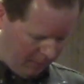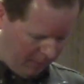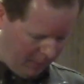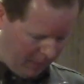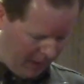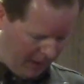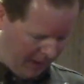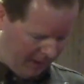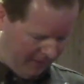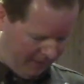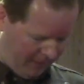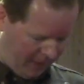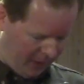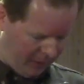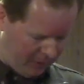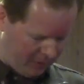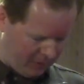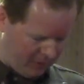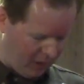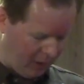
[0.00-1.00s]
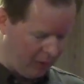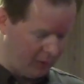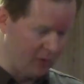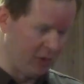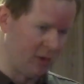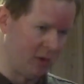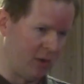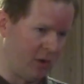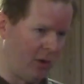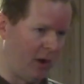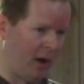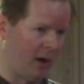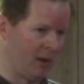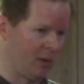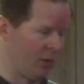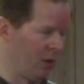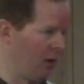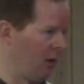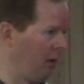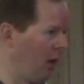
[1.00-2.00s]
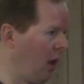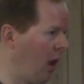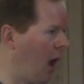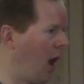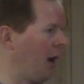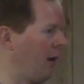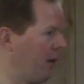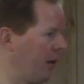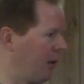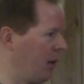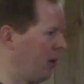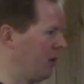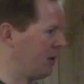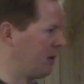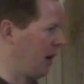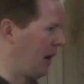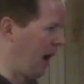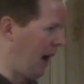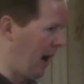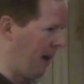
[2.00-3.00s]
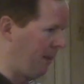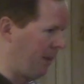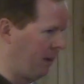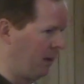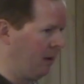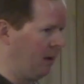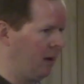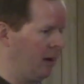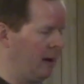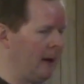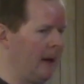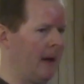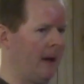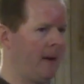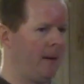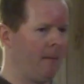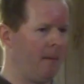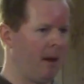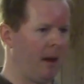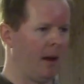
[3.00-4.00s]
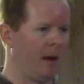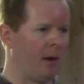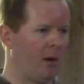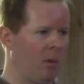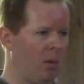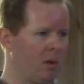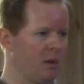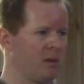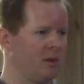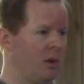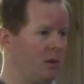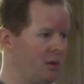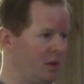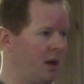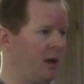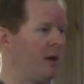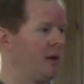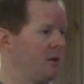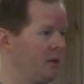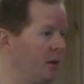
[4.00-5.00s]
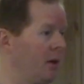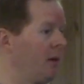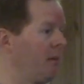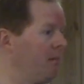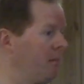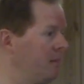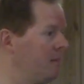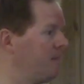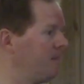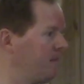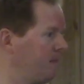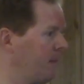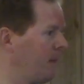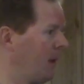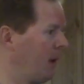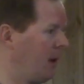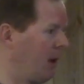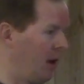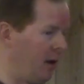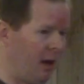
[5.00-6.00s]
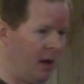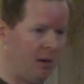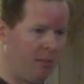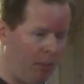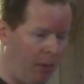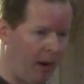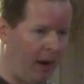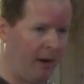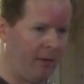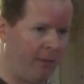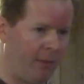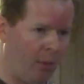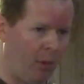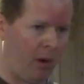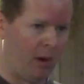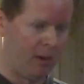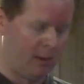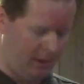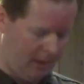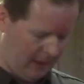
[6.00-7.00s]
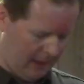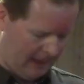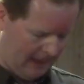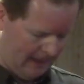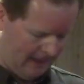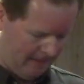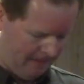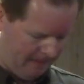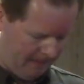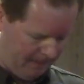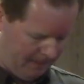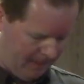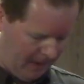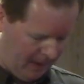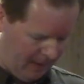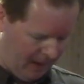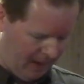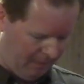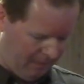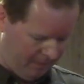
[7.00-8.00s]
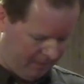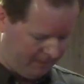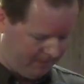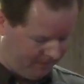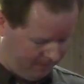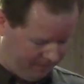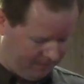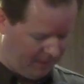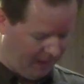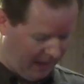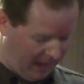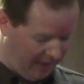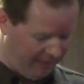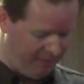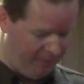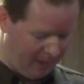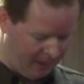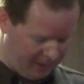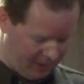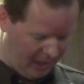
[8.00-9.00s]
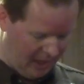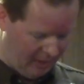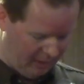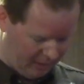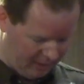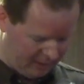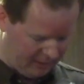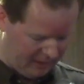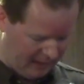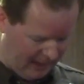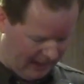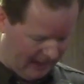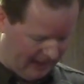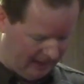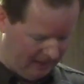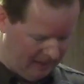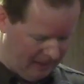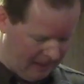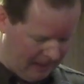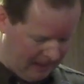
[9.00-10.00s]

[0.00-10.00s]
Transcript: But those those are the two areas where a lot of the growth is going to happen, uh, and of course, those areas are going to need to plan for it, uh, and they they have big challenges ahead.